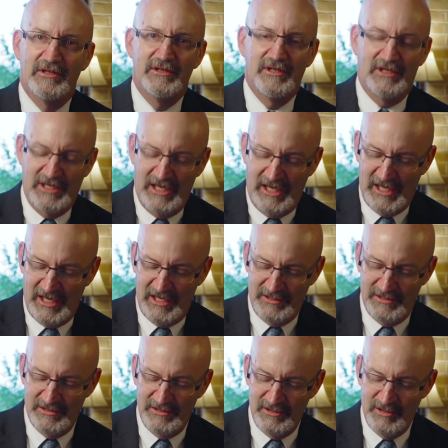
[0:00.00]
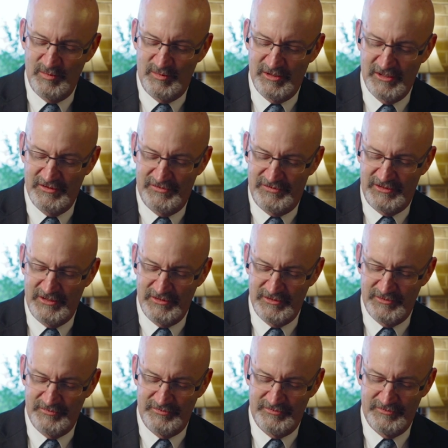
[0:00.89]
the cat no
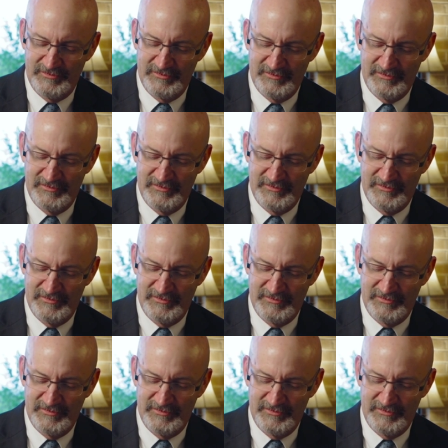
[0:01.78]
perfume.